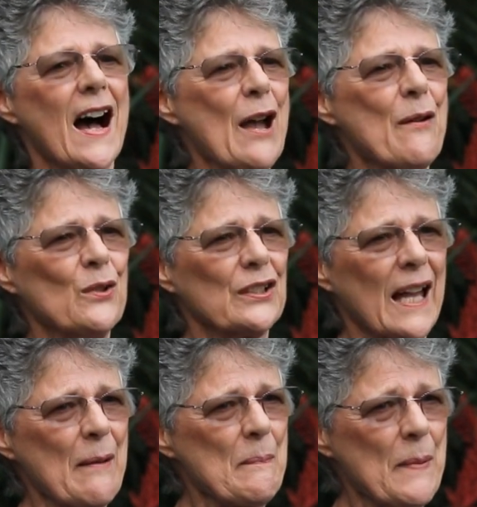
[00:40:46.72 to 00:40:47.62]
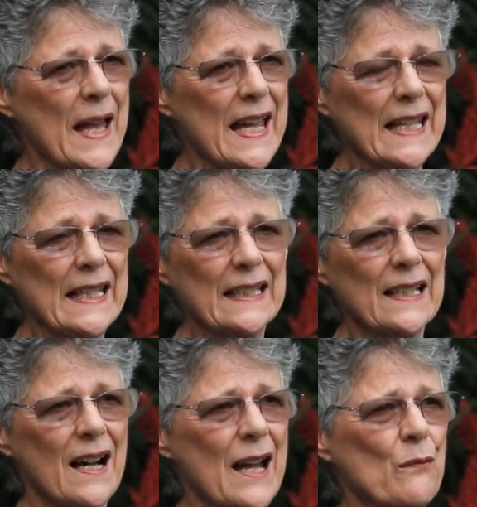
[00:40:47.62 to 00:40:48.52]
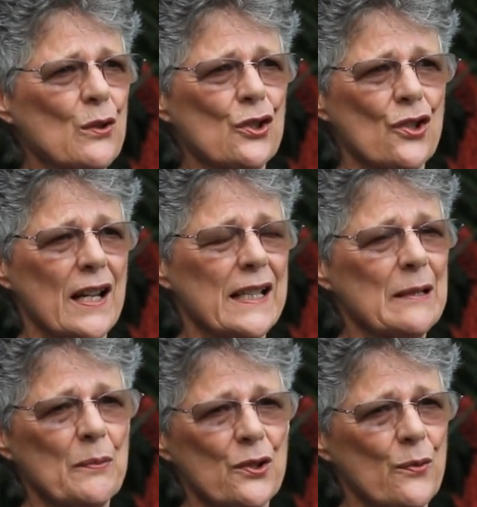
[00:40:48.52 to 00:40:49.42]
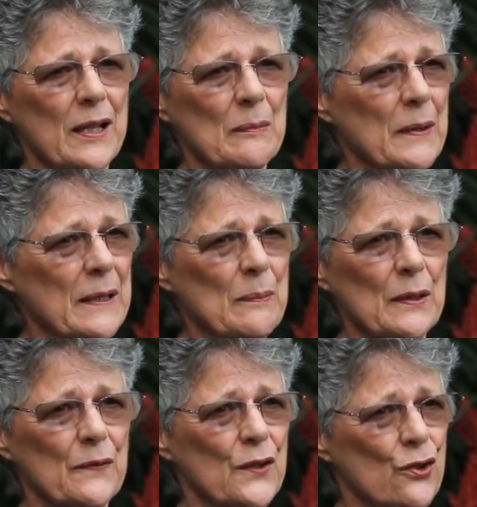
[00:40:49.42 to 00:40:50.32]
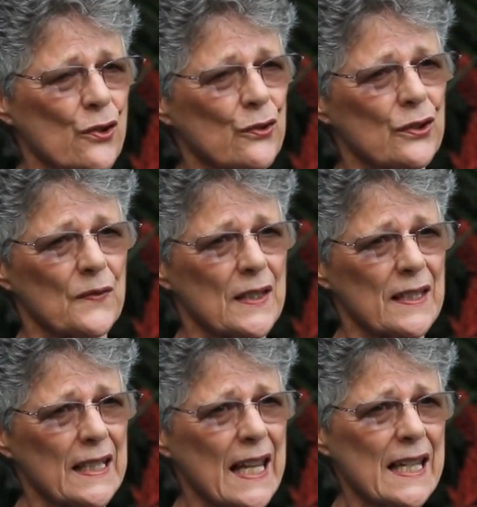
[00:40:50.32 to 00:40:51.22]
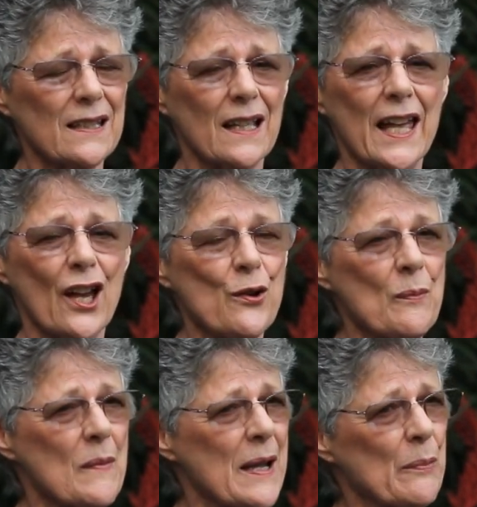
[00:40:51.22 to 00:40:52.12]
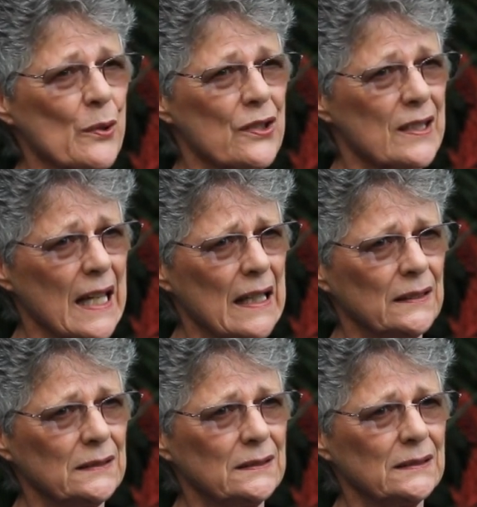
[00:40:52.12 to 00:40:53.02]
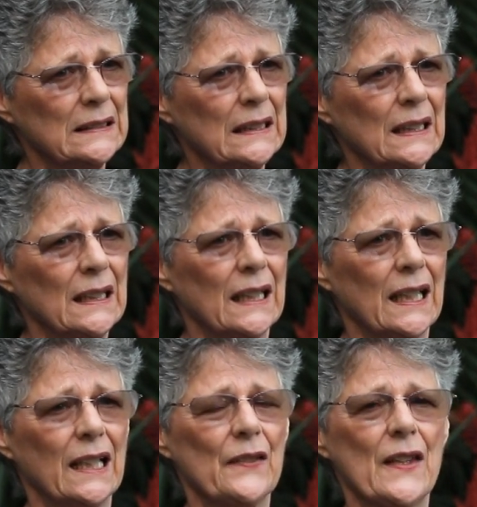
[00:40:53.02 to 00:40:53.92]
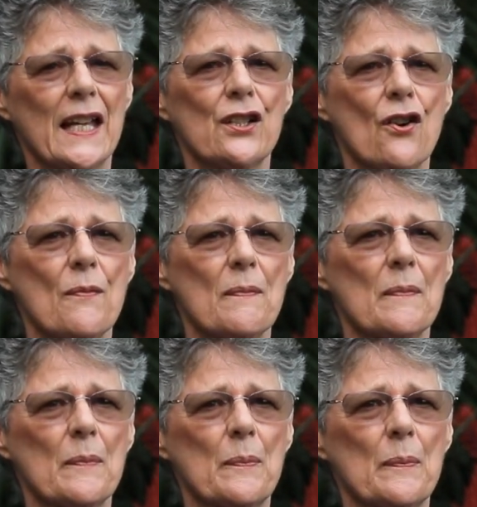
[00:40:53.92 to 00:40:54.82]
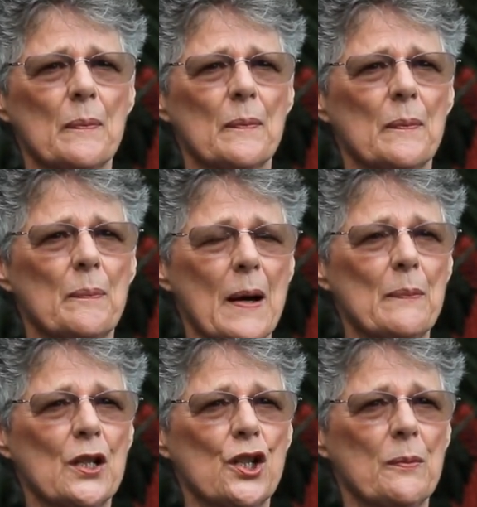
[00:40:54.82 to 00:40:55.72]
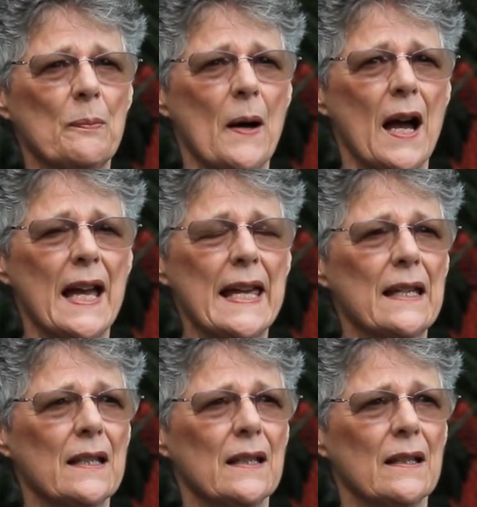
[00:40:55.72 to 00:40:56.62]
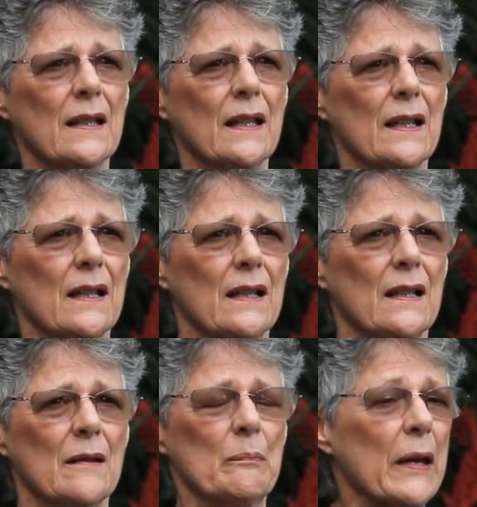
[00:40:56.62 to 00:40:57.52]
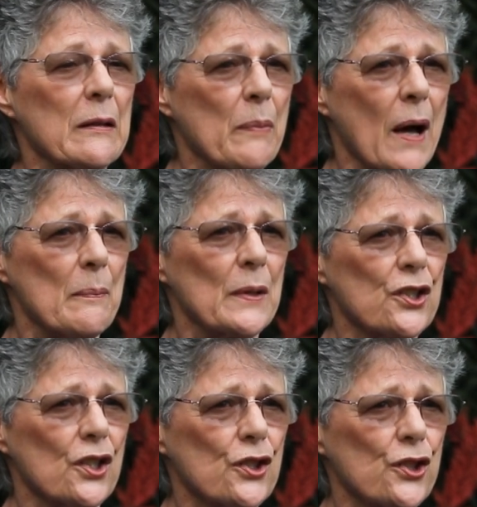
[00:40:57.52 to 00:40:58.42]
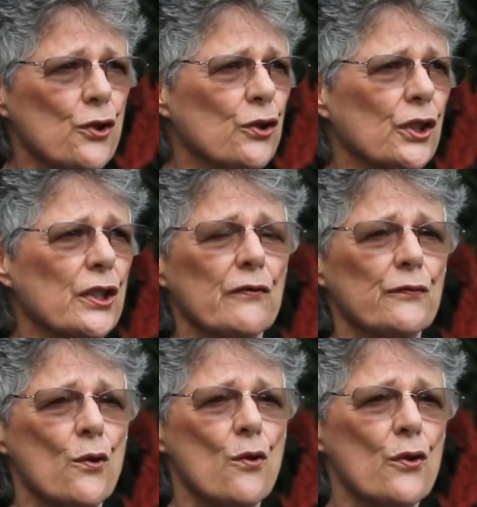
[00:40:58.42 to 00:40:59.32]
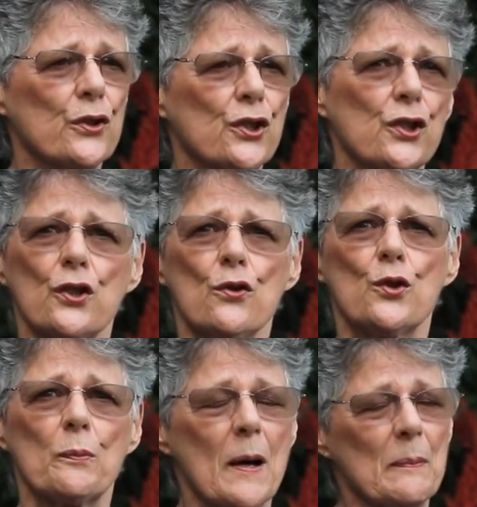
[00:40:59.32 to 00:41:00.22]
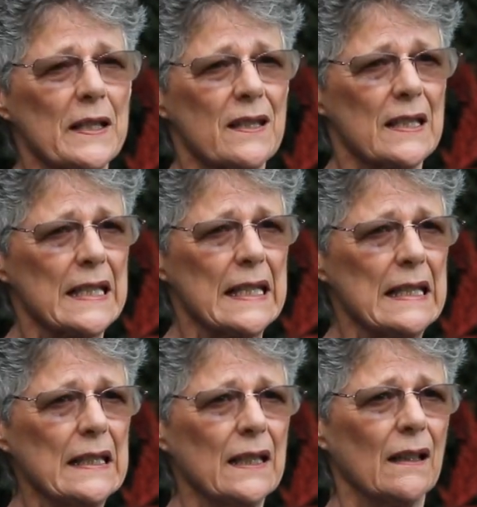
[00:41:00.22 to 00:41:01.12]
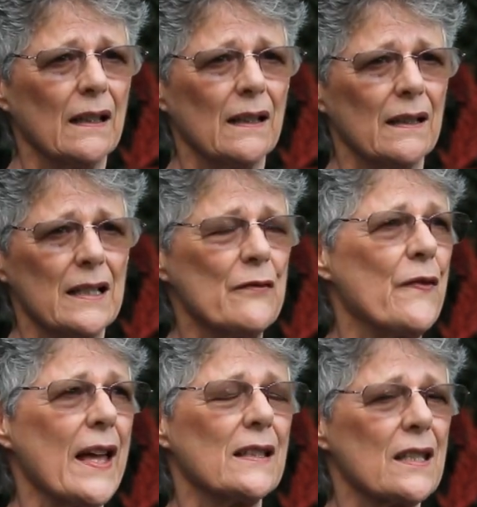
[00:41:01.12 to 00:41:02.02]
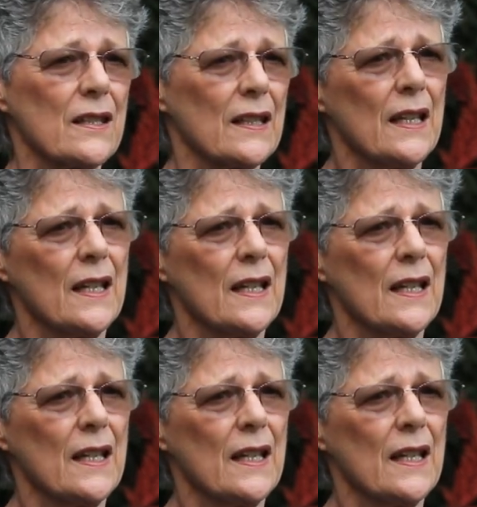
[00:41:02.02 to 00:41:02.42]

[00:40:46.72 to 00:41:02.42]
I will campaign. I will try to persuade people of the truth of this case. I hope my books sell. They're not published by big publishers who can afford huge publicity events,